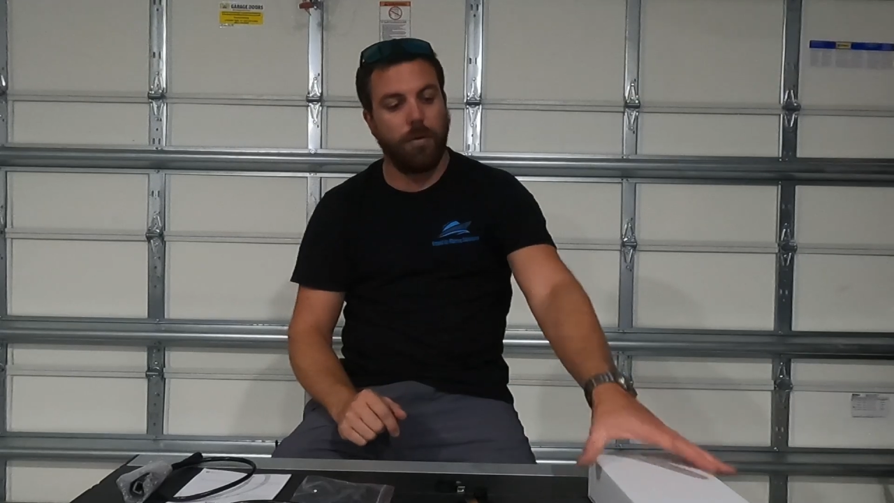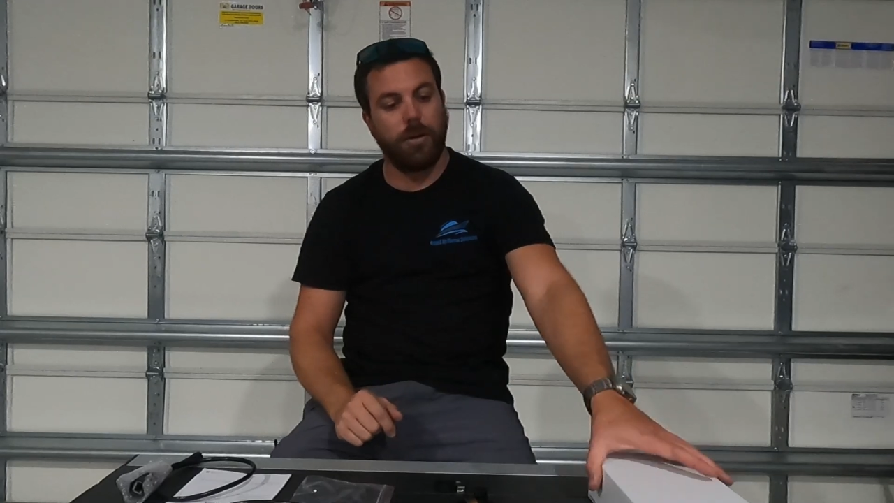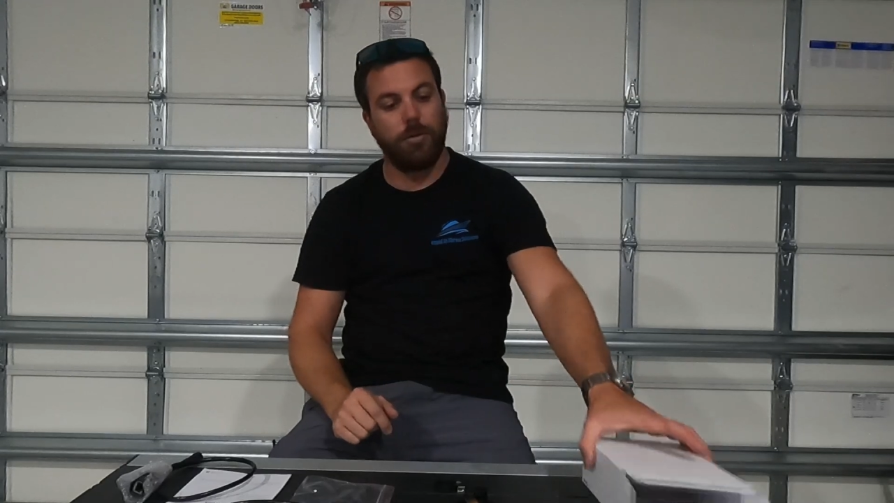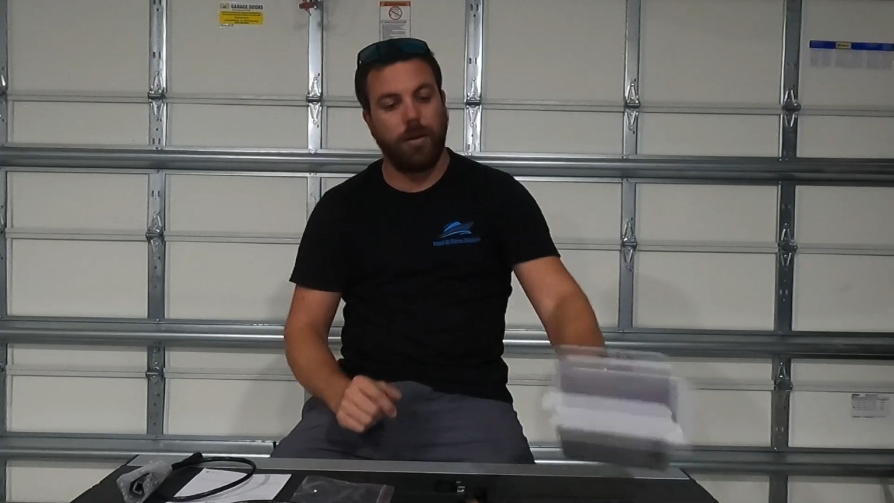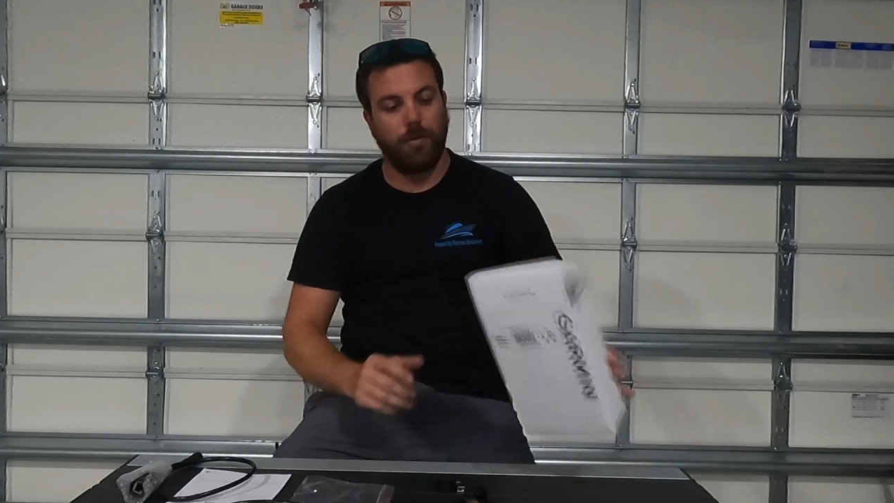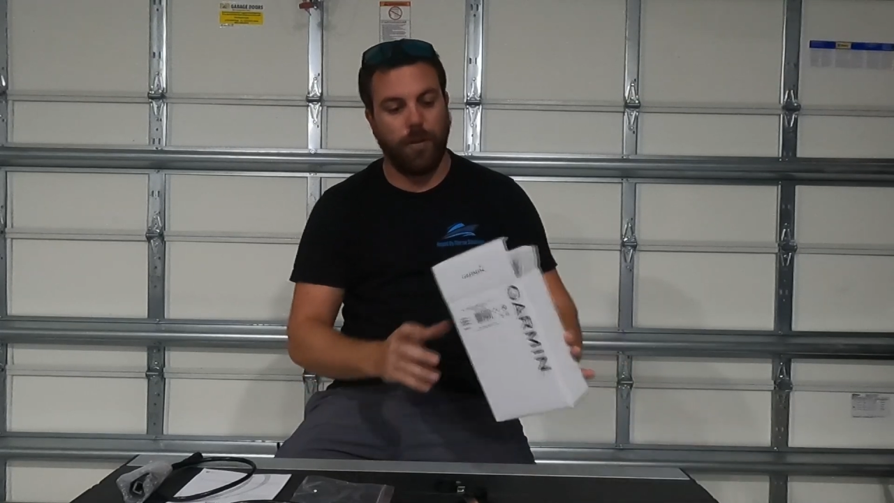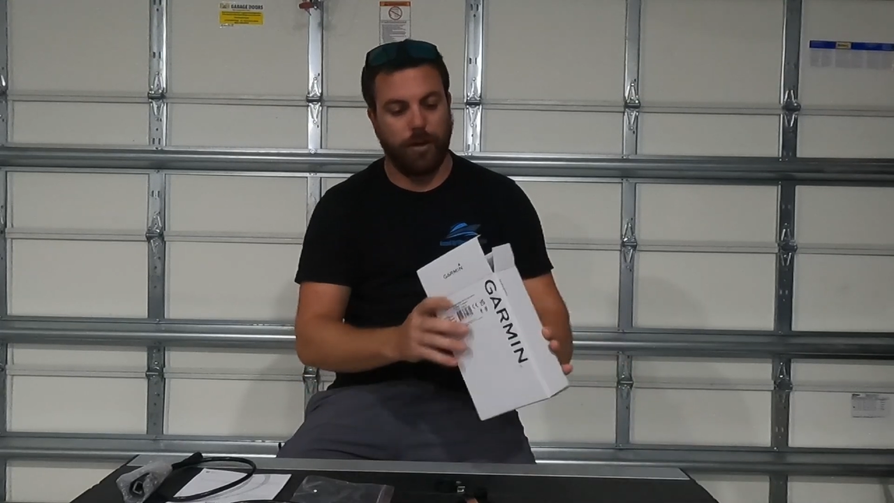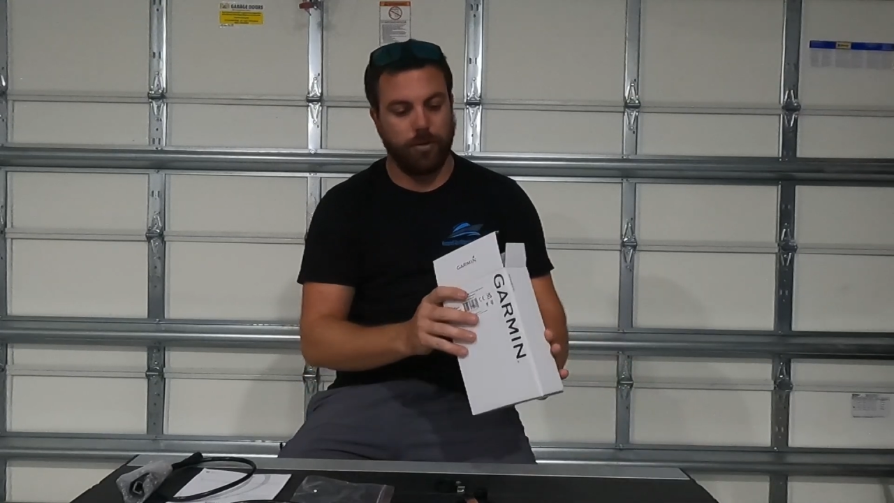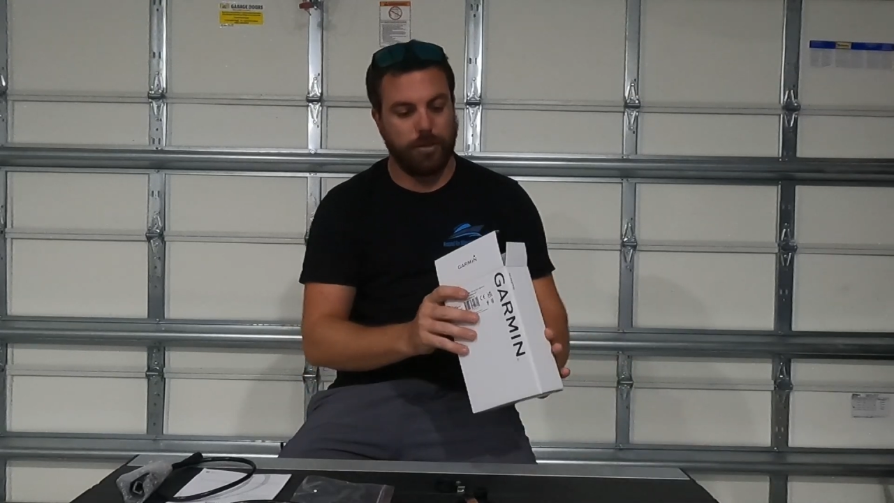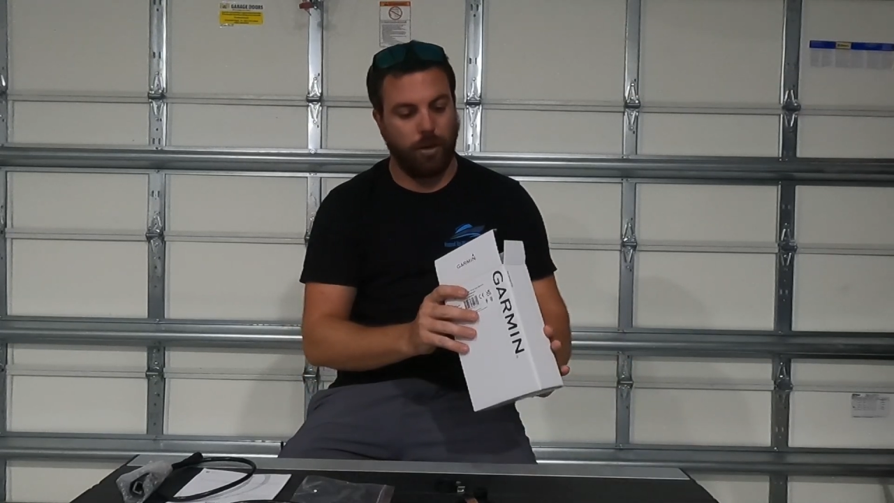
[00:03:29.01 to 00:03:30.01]
but you may
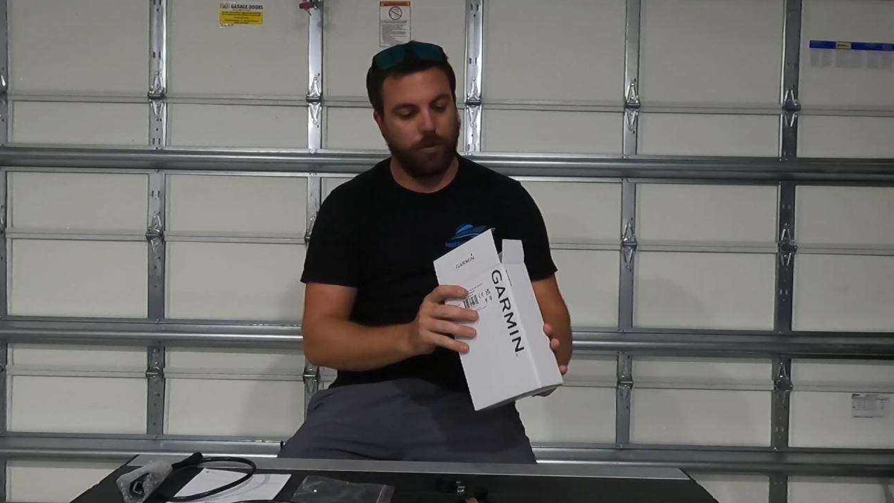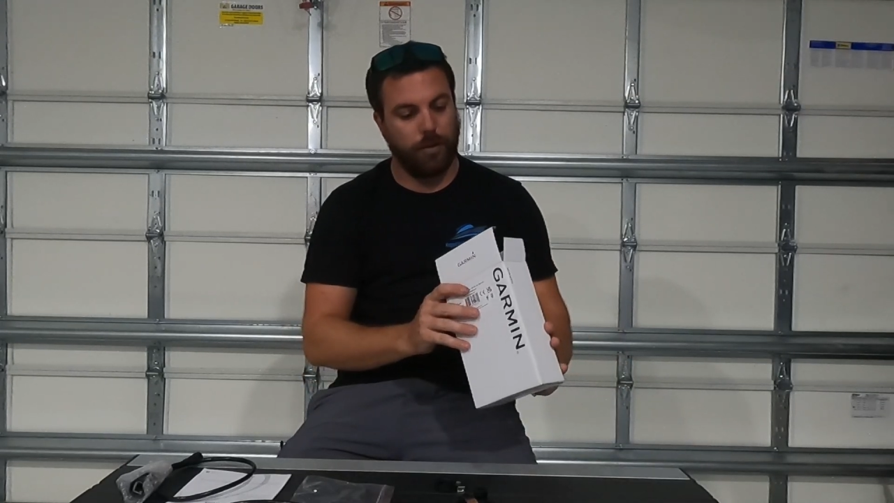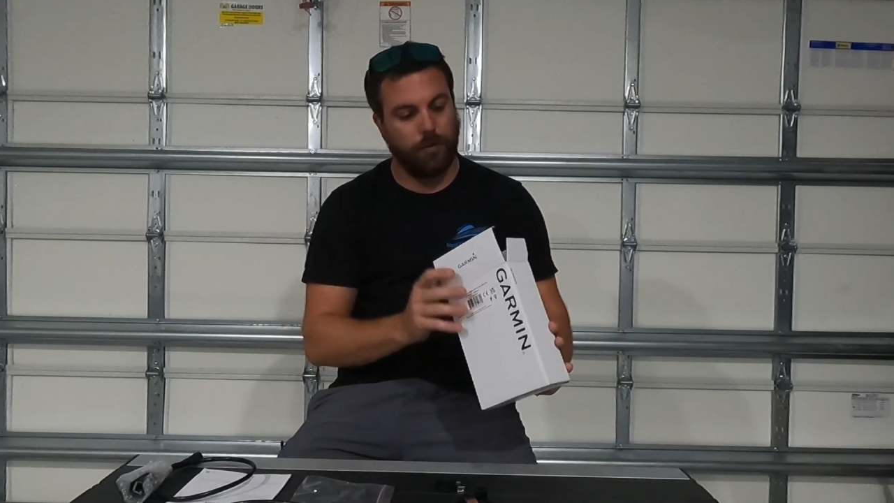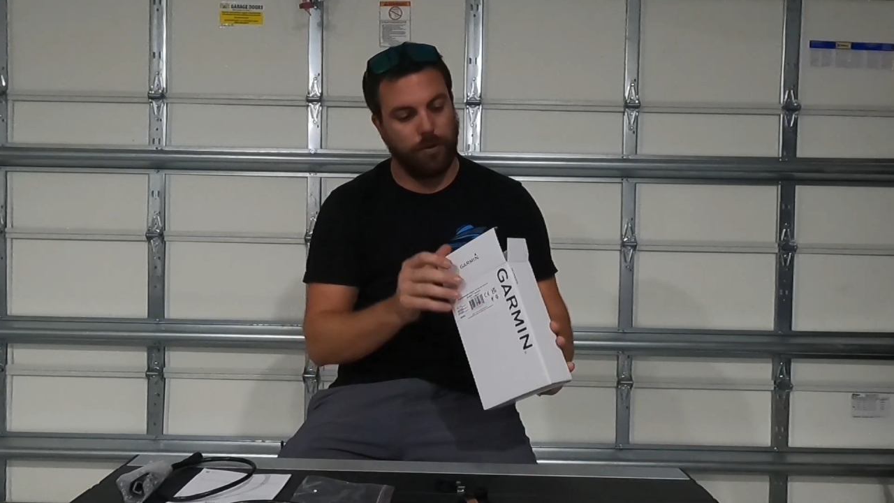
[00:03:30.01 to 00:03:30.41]
find yourself in the